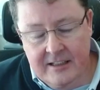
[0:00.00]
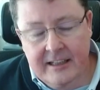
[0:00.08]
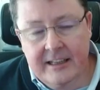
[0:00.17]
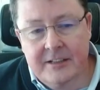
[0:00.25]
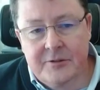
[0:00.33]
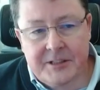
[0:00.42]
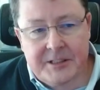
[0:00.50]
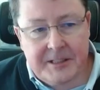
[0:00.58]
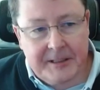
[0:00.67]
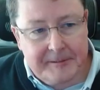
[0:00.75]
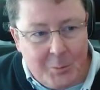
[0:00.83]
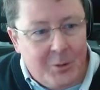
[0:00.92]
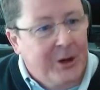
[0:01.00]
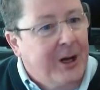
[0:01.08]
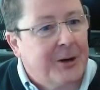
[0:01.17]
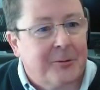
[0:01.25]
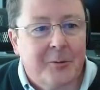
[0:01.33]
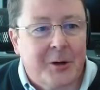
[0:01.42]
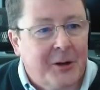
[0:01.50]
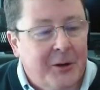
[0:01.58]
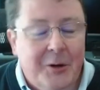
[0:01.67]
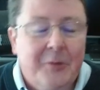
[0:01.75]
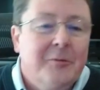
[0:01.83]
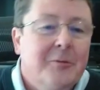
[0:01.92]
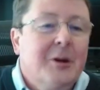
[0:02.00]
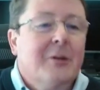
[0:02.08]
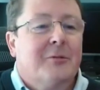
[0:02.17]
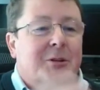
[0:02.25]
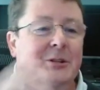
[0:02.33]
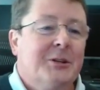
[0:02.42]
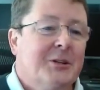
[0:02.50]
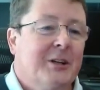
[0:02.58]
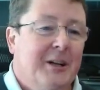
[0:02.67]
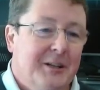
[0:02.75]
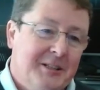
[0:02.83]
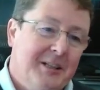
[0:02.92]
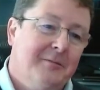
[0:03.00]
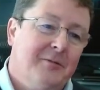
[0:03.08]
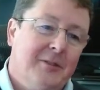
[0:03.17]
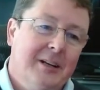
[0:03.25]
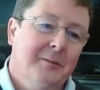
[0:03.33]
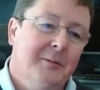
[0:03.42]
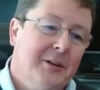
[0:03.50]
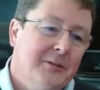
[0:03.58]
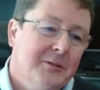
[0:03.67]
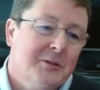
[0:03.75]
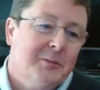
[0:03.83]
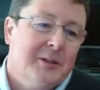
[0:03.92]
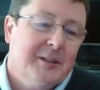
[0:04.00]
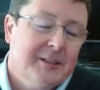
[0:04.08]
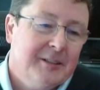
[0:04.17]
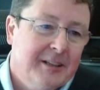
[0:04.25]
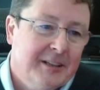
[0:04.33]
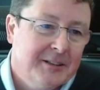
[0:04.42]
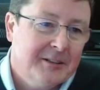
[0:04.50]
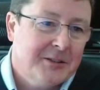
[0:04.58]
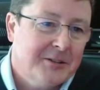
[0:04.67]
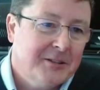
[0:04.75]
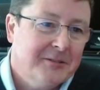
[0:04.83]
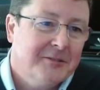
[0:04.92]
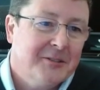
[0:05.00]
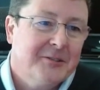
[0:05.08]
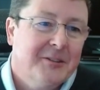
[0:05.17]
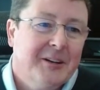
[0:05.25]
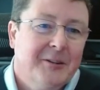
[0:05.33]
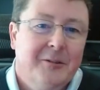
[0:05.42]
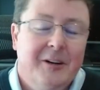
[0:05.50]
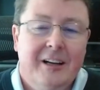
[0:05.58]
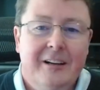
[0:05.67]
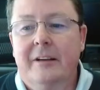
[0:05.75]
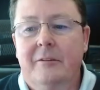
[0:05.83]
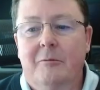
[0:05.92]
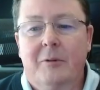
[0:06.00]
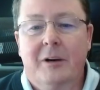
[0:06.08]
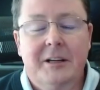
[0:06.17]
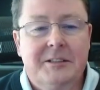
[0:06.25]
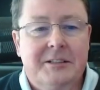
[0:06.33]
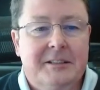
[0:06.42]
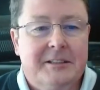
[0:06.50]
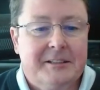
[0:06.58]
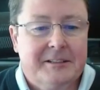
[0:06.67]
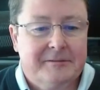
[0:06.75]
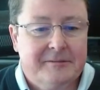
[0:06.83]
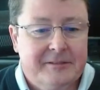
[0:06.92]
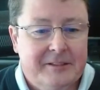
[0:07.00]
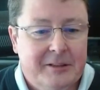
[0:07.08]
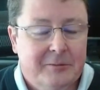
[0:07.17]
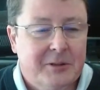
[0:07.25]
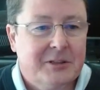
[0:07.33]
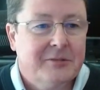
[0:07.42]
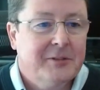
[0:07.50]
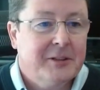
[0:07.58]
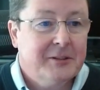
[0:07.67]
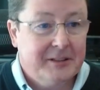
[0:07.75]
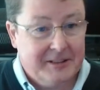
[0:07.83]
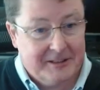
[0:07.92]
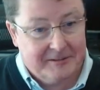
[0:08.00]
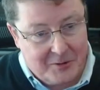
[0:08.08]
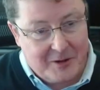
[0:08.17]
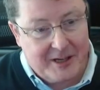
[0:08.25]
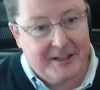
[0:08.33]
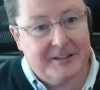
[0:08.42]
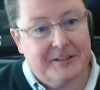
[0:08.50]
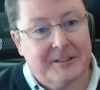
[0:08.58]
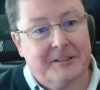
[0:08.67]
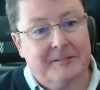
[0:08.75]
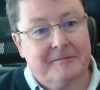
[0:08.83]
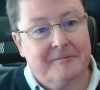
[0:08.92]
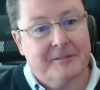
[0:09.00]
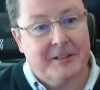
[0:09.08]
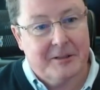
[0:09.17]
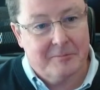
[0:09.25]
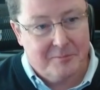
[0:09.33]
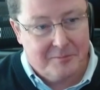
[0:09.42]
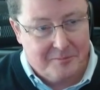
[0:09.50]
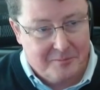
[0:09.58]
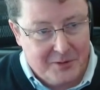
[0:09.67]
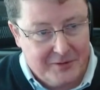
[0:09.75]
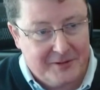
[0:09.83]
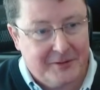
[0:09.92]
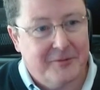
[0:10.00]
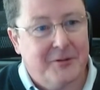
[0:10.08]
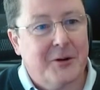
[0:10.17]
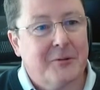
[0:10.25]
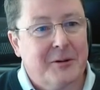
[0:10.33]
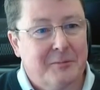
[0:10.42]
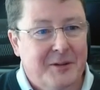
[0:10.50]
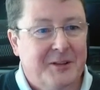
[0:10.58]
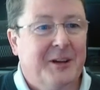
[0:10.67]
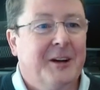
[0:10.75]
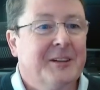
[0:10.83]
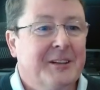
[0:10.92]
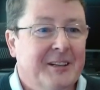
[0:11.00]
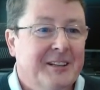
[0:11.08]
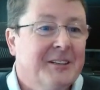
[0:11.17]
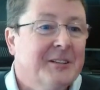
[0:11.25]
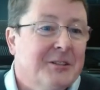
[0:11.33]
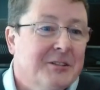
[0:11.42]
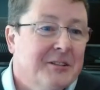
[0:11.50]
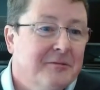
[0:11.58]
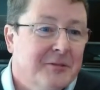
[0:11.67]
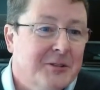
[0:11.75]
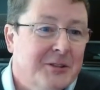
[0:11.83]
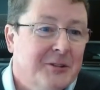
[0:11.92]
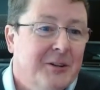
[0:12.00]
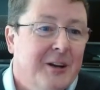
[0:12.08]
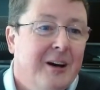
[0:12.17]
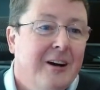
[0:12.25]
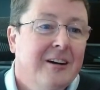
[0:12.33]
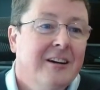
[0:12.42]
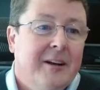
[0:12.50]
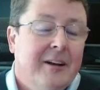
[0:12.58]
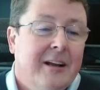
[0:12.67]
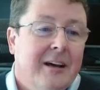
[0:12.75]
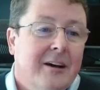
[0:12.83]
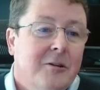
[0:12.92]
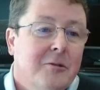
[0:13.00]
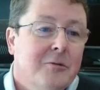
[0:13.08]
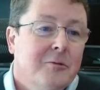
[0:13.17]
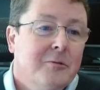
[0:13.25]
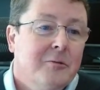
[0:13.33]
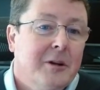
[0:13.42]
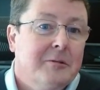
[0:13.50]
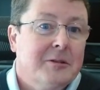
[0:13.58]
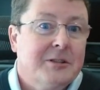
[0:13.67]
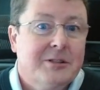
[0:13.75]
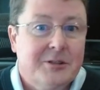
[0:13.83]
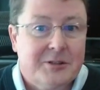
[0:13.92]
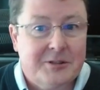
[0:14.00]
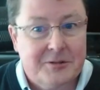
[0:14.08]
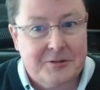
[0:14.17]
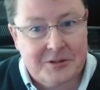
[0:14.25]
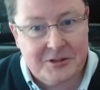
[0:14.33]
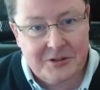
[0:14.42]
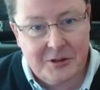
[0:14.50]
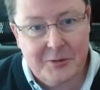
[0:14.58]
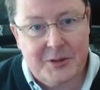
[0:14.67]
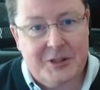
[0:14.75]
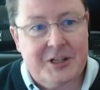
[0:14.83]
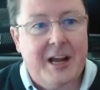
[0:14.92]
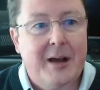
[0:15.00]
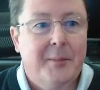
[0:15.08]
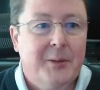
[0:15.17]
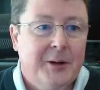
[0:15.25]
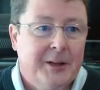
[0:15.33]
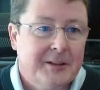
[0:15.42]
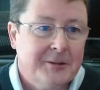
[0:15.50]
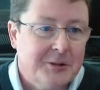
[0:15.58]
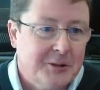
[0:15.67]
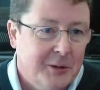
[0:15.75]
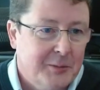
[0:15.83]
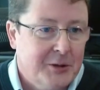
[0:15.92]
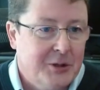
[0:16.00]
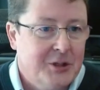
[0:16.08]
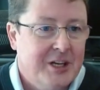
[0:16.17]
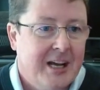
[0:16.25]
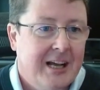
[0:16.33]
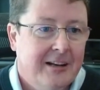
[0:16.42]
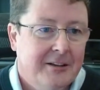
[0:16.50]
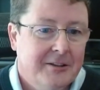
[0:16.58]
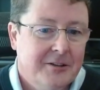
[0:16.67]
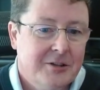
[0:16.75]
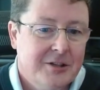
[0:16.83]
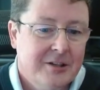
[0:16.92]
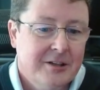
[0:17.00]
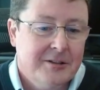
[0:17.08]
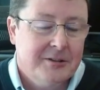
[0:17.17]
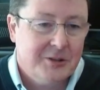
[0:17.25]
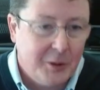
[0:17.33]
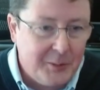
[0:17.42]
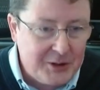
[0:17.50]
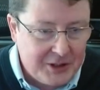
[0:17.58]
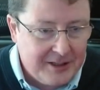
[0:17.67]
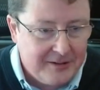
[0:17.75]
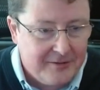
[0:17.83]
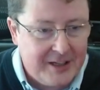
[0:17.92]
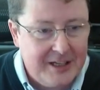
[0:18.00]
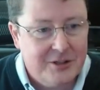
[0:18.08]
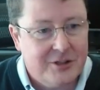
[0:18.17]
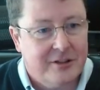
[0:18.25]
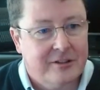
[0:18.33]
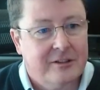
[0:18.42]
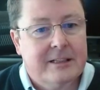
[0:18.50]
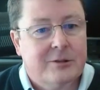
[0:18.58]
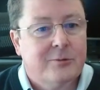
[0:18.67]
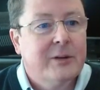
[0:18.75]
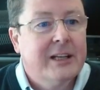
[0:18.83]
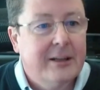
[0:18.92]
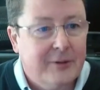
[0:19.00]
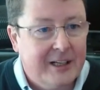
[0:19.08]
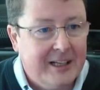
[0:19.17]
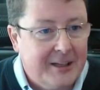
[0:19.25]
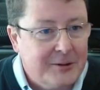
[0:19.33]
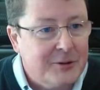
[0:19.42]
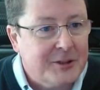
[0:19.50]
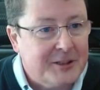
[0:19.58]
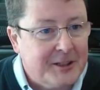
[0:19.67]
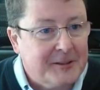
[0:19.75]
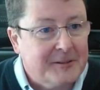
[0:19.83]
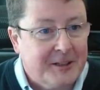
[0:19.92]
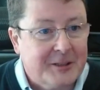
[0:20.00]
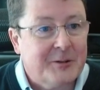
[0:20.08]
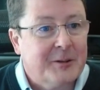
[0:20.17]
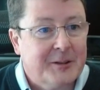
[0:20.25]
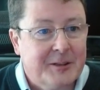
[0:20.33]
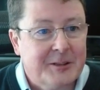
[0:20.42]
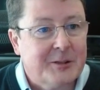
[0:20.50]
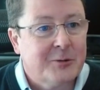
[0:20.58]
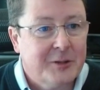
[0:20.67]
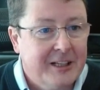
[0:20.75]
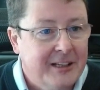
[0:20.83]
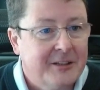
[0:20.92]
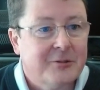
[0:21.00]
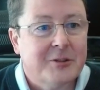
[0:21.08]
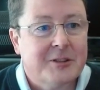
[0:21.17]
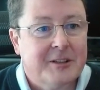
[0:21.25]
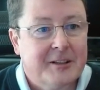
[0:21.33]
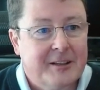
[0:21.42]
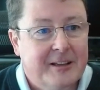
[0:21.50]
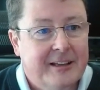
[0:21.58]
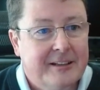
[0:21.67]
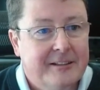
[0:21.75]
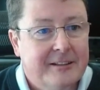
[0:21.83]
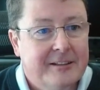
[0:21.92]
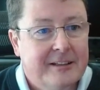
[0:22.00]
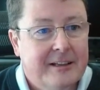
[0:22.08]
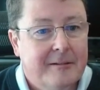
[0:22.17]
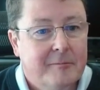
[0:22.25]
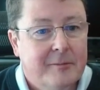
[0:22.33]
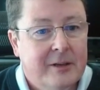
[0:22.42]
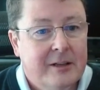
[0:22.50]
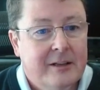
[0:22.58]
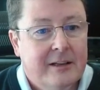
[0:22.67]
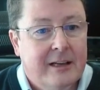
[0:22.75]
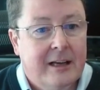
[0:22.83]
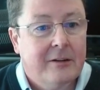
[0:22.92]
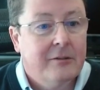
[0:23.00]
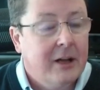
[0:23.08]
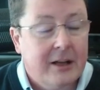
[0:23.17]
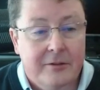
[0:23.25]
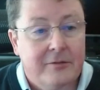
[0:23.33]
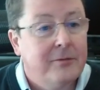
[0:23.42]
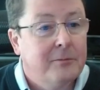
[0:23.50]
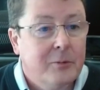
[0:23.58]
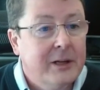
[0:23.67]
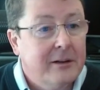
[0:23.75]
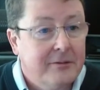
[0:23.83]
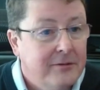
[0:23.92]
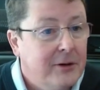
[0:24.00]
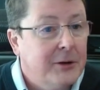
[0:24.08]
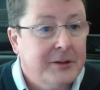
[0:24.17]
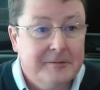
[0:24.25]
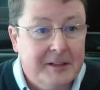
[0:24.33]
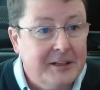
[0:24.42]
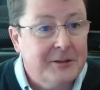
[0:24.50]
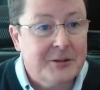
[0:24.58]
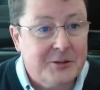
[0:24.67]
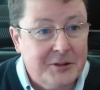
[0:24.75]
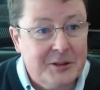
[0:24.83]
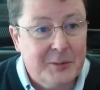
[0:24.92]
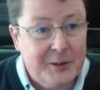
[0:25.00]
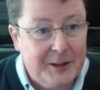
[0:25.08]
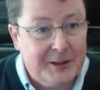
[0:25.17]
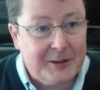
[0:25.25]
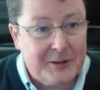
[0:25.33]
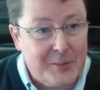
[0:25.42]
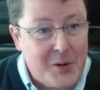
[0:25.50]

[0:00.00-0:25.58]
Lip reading: Interesting. For such a long time, for anybody who's been in the industry for quite a while, it was a very quietly moving forward, methodical industry for so long. And now there's just so much happening, so much challenge, so much innovation. It's really, really interesting. That's what it is. Really interesting, and a really fun industry to be in at the